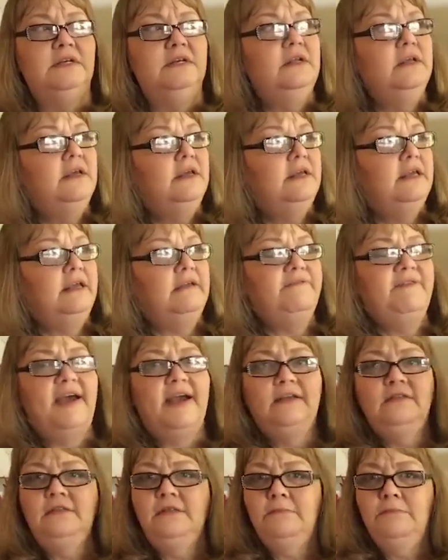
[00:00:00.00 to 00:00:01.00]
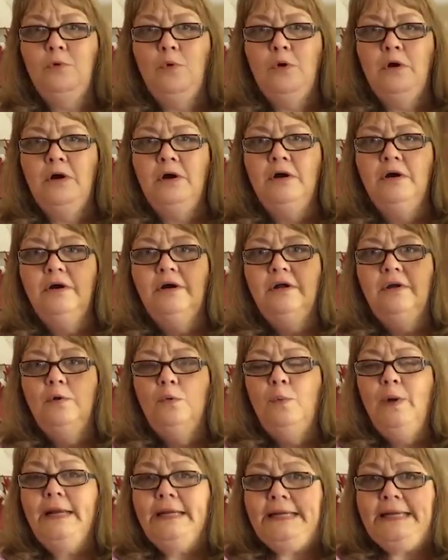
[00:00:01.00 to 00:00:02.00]
and in fact, the more
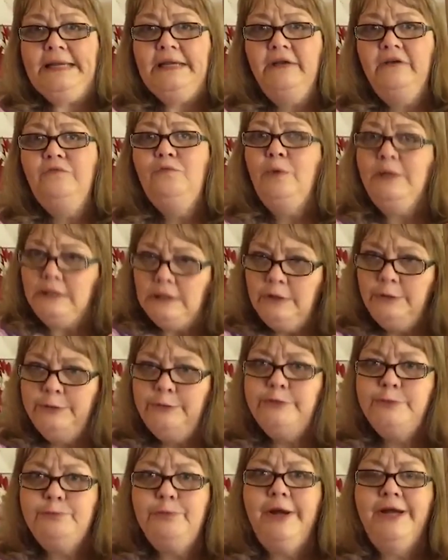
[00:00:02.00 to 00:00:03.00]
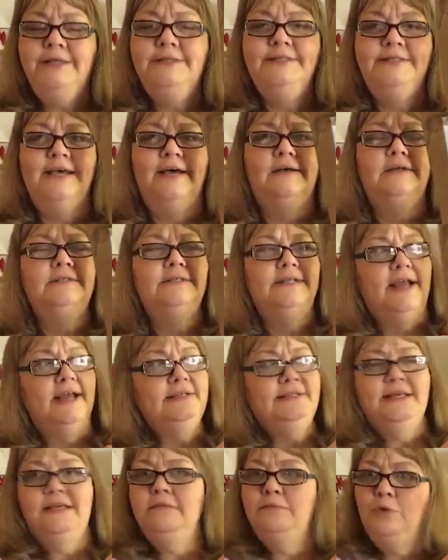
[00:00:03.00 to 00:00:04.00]
we live, we lose brain cells, and I
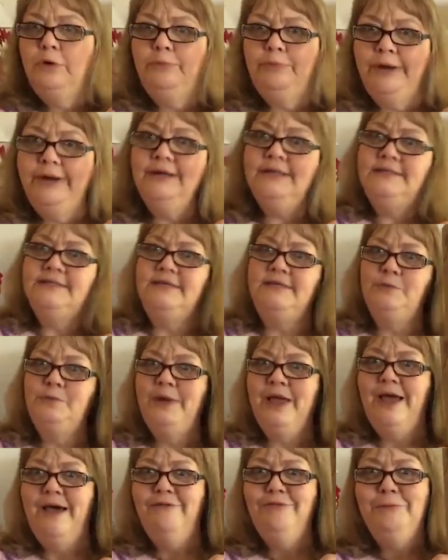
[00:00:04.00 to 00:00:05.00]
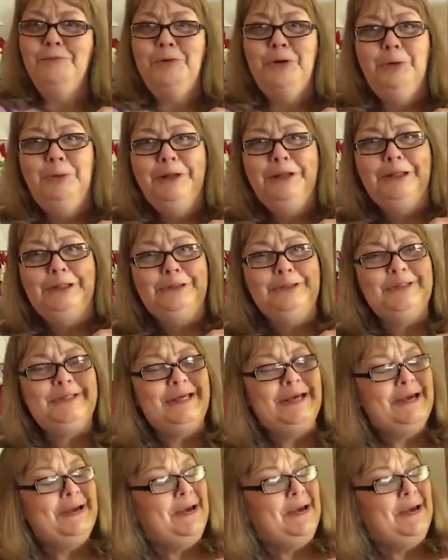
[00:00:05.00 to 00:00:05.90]
say the more pregnancies we have, the more we lose.